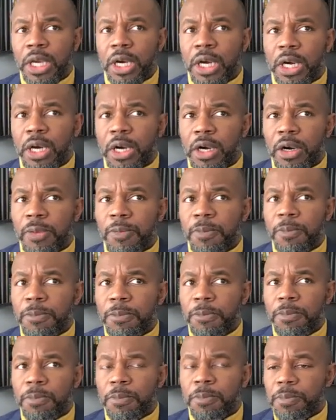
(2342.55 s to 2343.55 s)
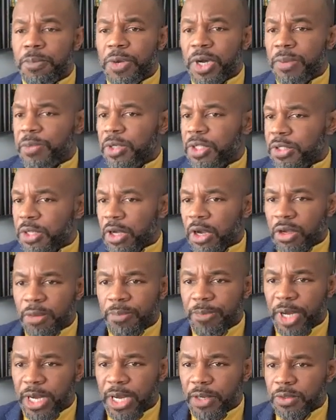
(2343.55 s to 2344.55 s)
But we talk
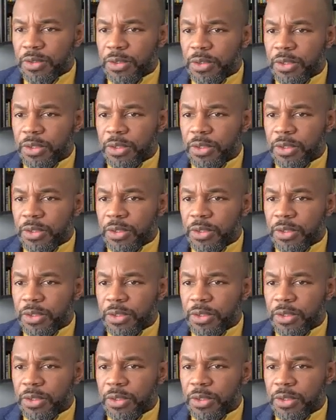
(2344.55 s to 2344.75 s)
about